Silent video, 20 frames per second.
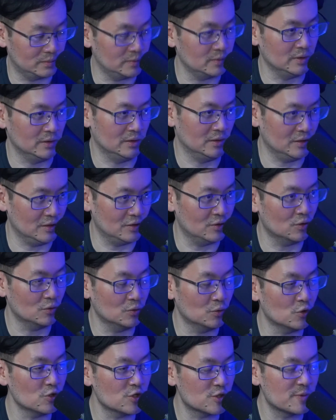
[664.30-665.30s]
you know
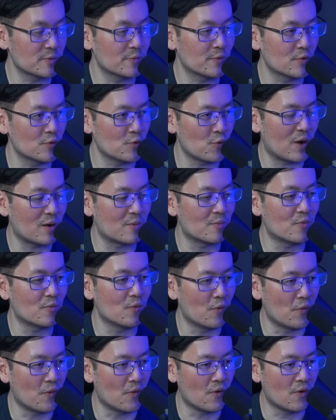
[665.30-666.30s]
those people who are
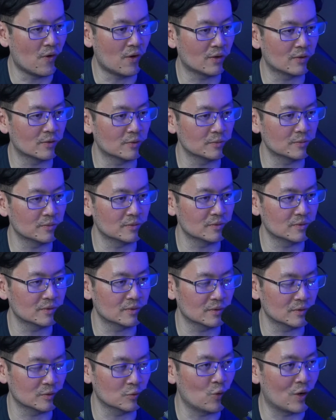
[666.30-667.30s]
more
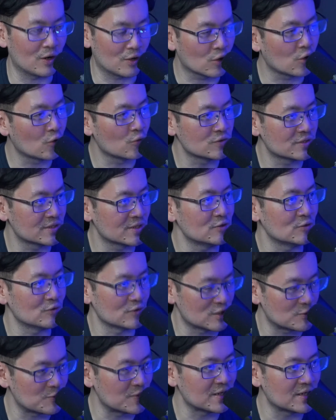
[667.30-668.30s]
who are closer to
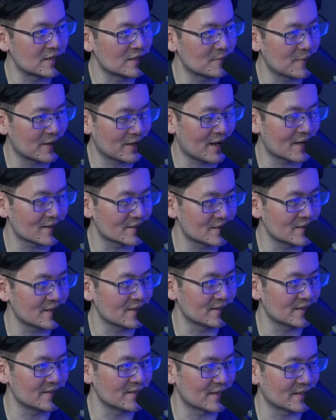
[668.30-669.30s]
Speaker McCarthy
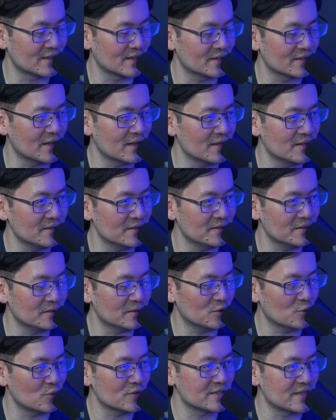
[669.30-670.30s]
and things like that. Then
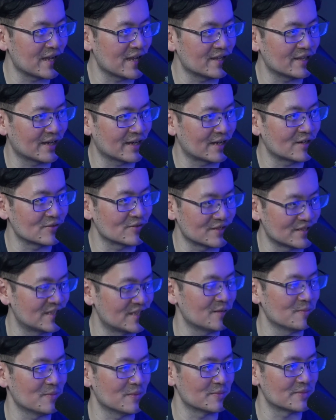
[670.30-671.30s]
towards the end, they kind of
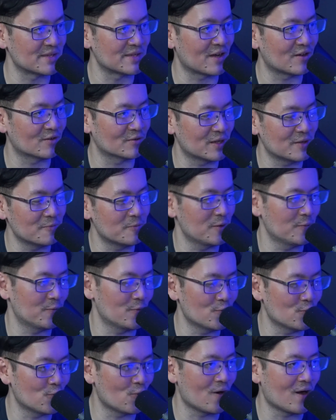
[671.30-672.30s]
zip themselves. Then
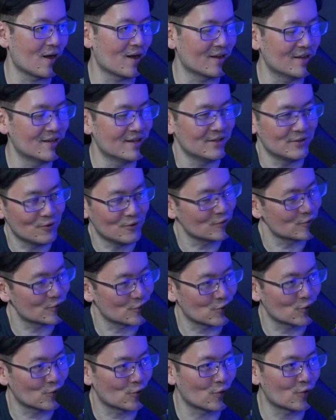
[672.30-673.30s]
people who mm. are not
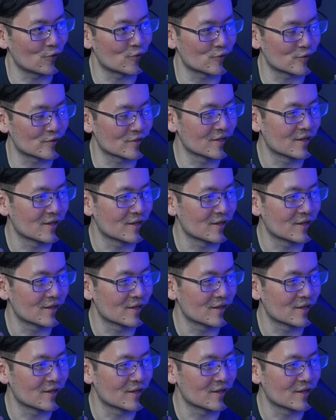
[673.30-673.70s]
so close.